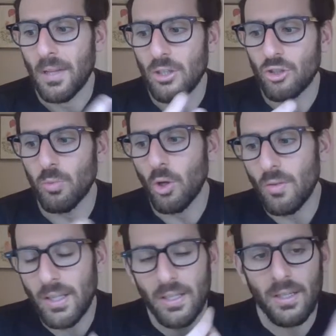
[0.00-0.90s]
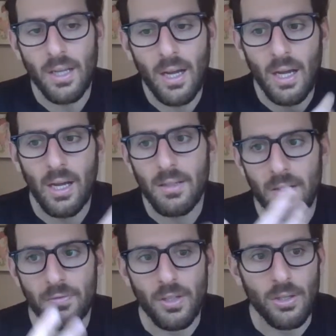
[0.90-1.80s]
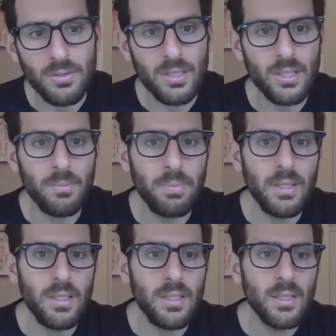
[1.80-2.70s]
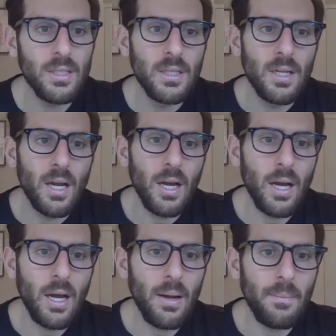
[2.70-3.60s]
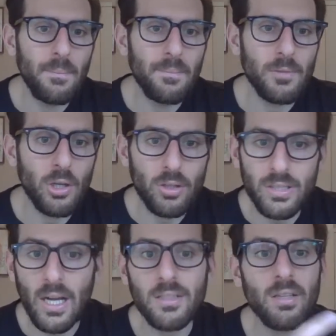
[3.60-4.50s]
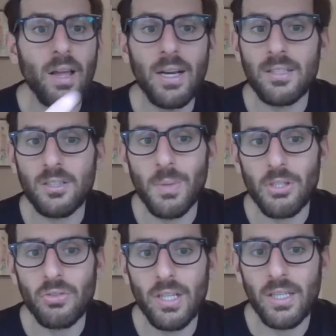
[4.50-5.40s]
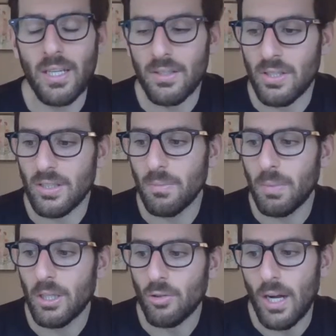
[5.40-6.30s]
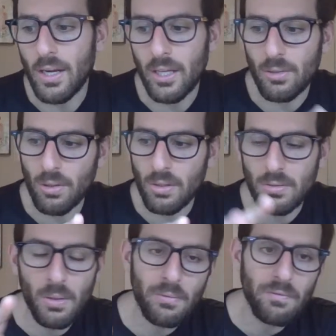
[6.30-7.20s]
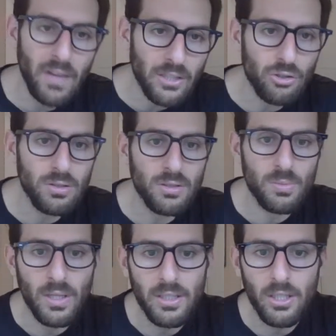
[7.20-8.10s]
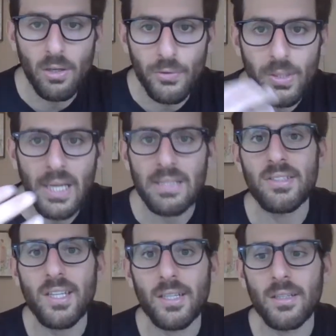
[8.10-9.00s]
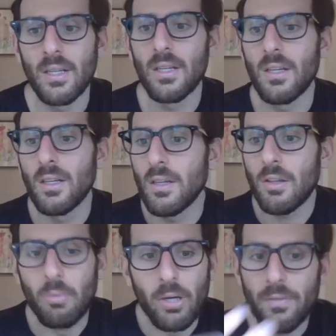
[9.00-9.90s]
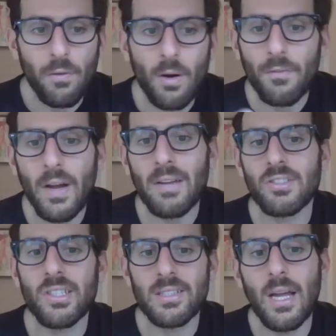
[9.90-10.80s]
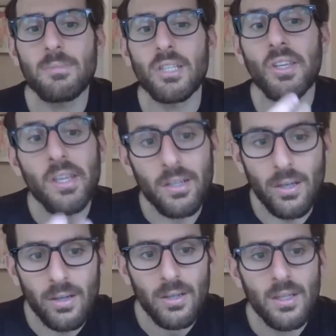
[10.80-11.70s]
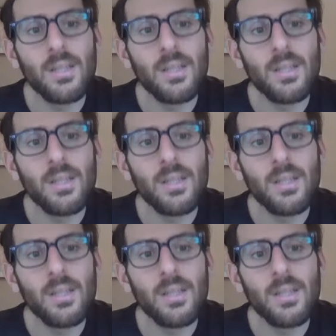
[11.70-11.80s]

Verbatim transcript: swollen uh, lymph nodes. It could be um, or tonsillitis, especially in kids. This could be chronic, quote unquote, infections. You know, if you get sick three, four, five, six times a year,